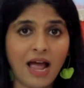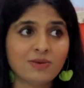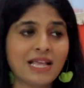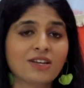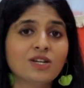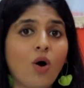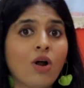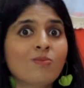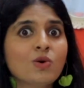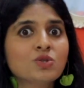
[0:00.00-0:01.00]
I was actually
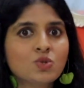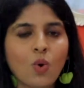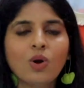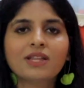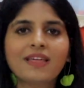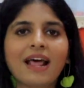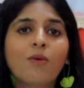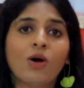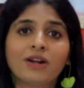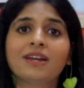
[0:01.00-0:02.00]
almost sold that
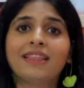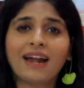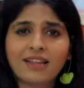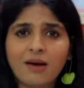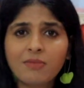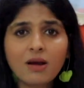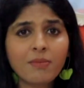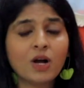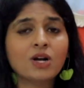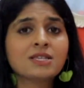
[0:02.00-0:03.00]
I wanted that camera
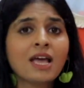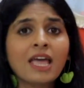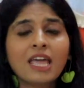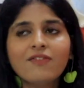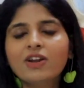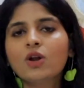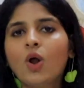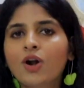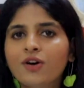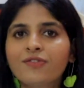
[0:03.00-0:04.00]
because even a
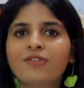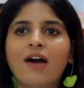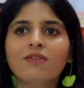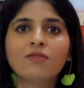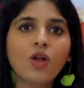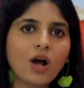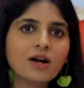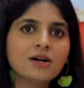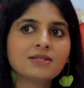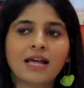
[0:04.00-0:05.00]
lot of travel
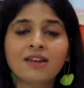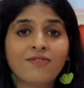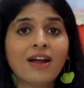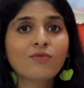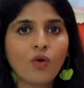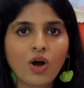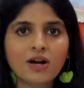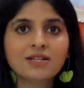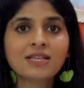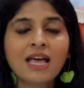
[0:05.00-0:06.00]
vloggers and in fact
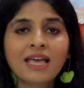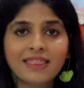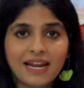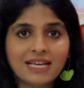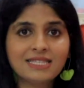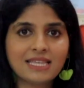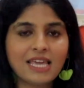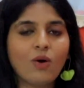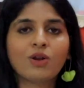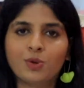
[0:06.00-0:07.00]
vloggers that I
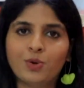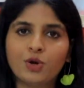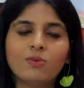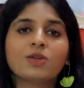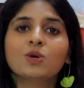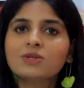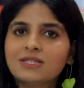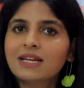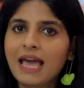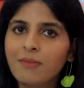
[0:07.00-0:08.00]
see on YouTube use
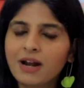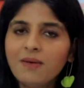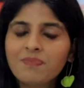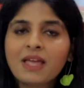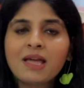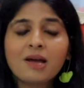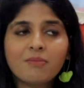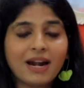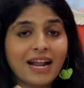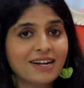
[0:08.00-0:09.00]
the camera.
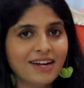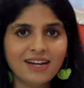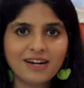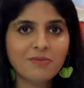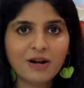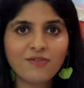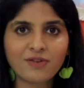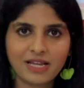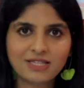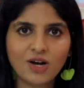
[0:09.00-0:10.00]
But I did a little bit
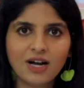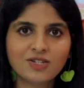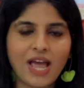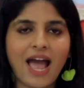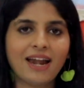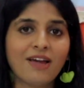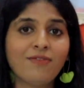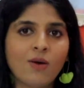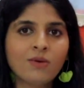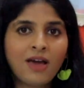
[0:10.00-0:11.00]
of research and I
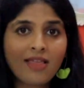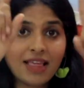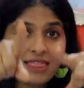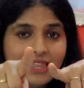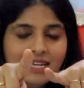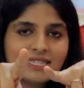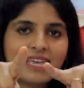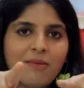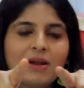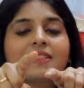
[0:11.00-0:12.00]
found that this
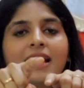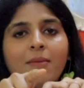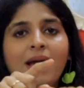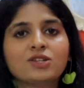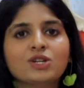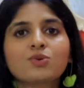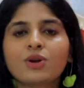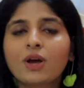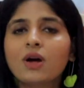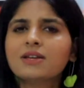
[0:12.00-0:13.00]
camera that I'm actually
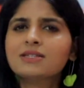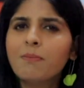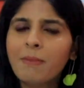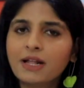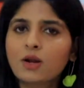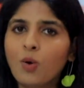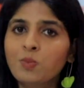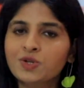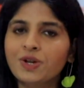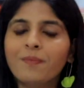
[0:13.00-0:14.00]
shooting on is a better
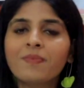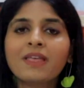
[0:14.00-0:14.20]
option.